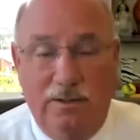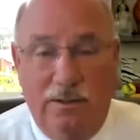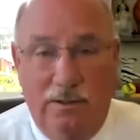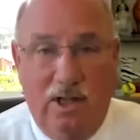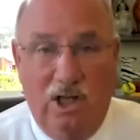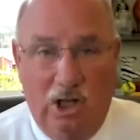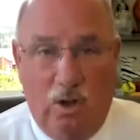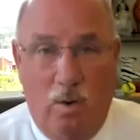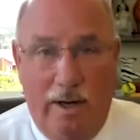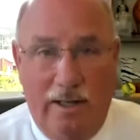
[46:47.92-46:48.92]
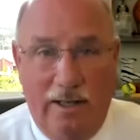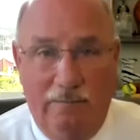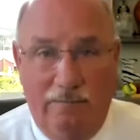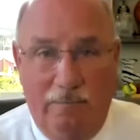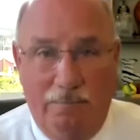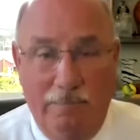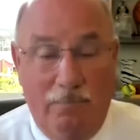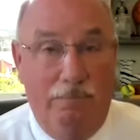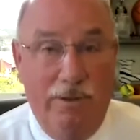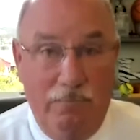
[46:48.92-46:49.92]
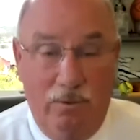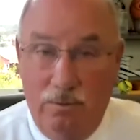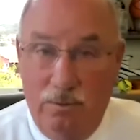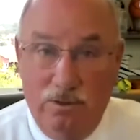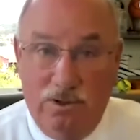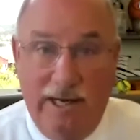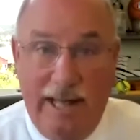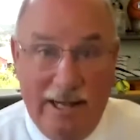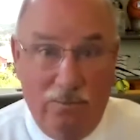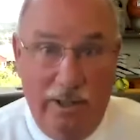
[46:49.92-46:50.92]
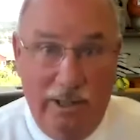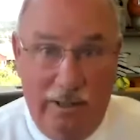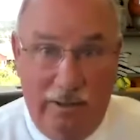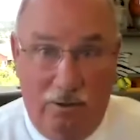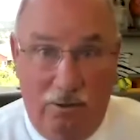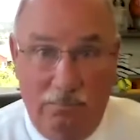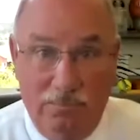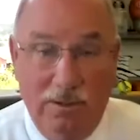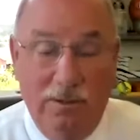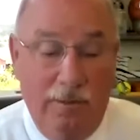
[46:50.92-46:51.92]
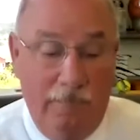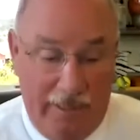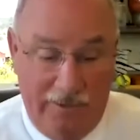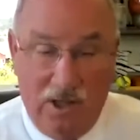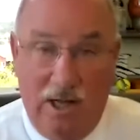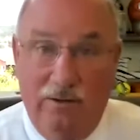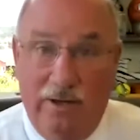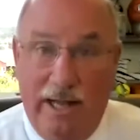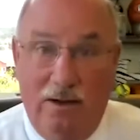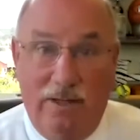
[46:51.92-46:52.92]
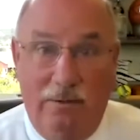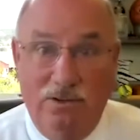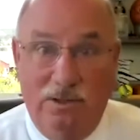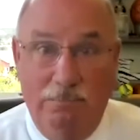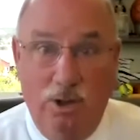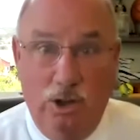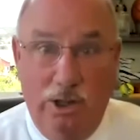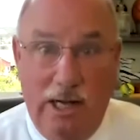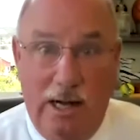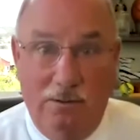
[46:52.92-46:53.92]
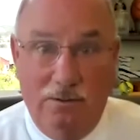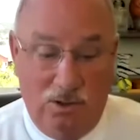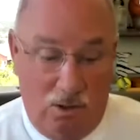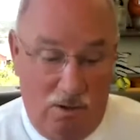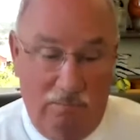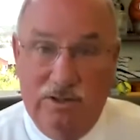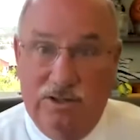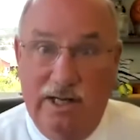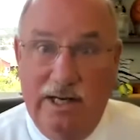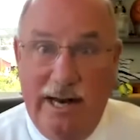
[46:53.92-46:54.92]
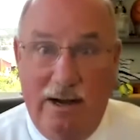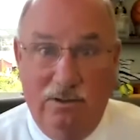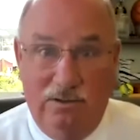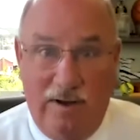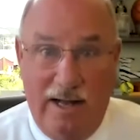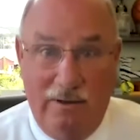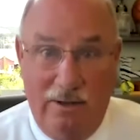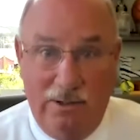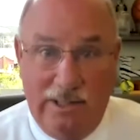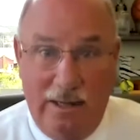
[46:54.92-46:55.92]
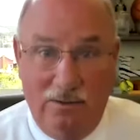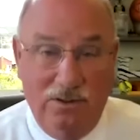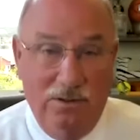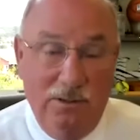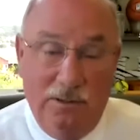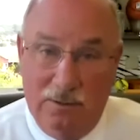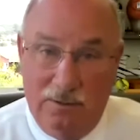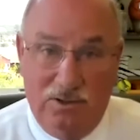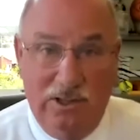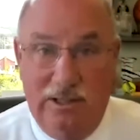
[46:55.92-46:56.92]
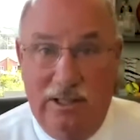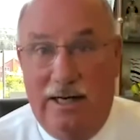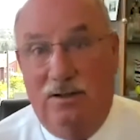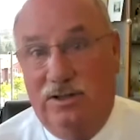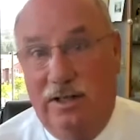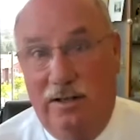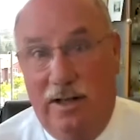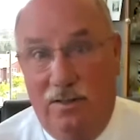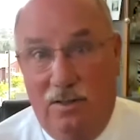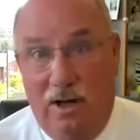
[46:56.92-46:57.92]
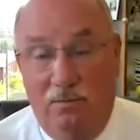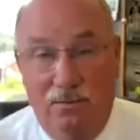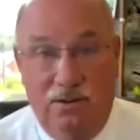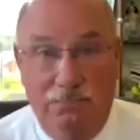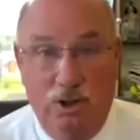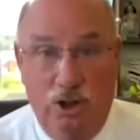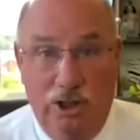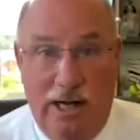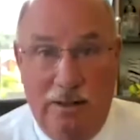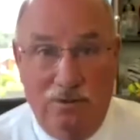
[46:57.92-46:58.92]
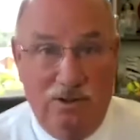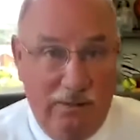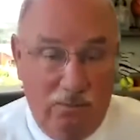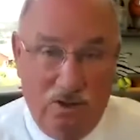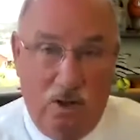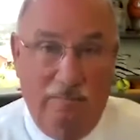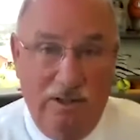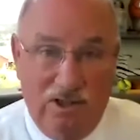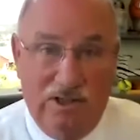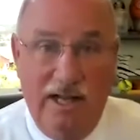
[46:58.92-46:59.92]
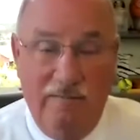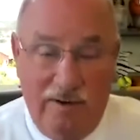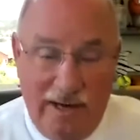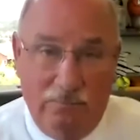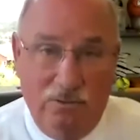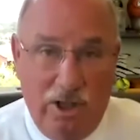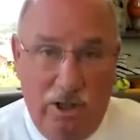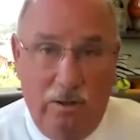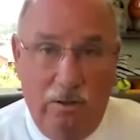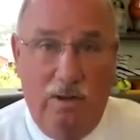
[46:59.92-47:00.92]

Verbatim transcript: the liquidity for people. People were losing equity in their homes. They saw their account that was $1 million. All of a sudden, now it's 500,000. They're seeing their house that they thought was $1 million. That was always safe, and that was going to go to the